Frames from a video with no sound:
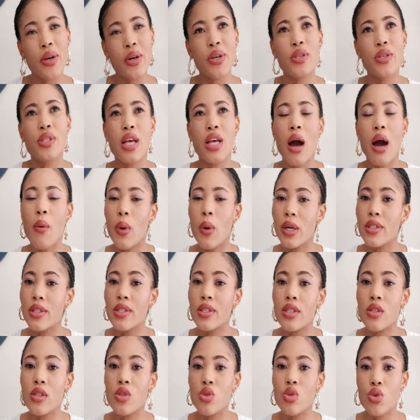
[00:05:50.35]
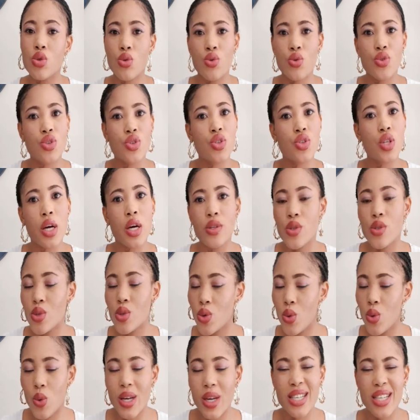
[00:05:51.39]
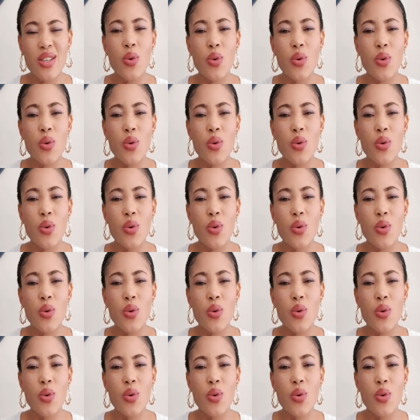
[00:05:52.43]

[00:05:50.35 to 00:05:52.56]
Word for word: because I wanted to start school.